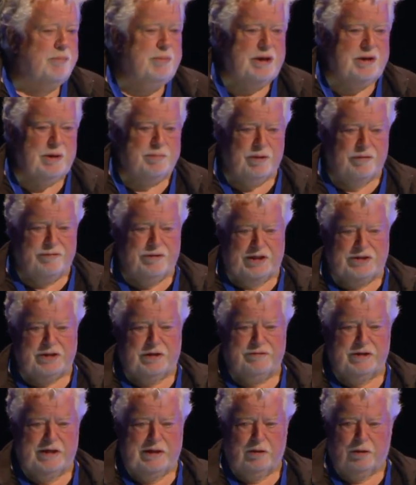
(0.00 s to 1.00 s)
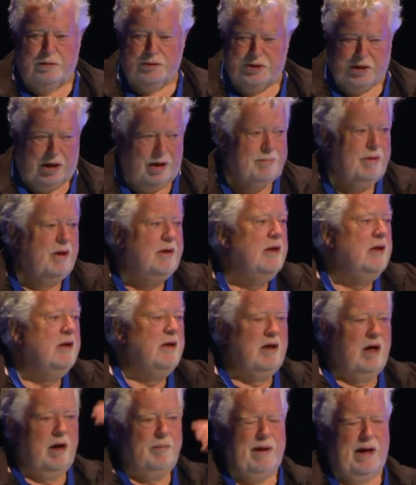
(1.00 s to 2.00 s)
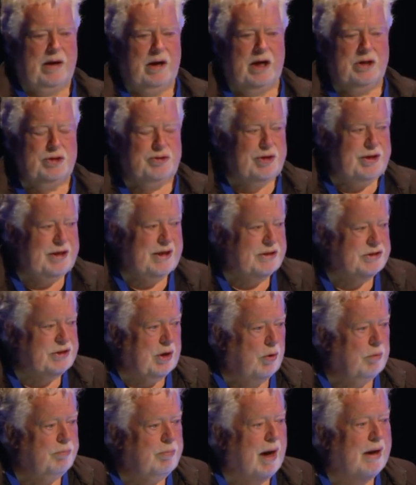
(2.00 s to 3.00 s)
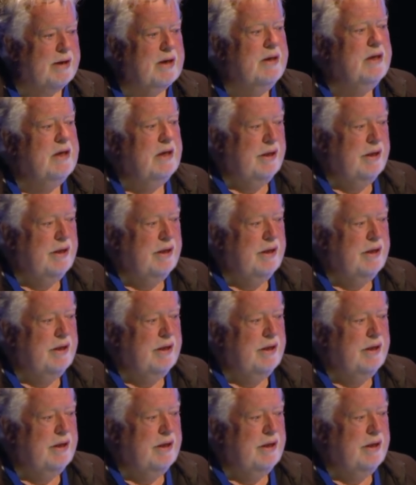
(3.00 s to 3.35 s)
I've been a professor for a very long time, about 100 years old, but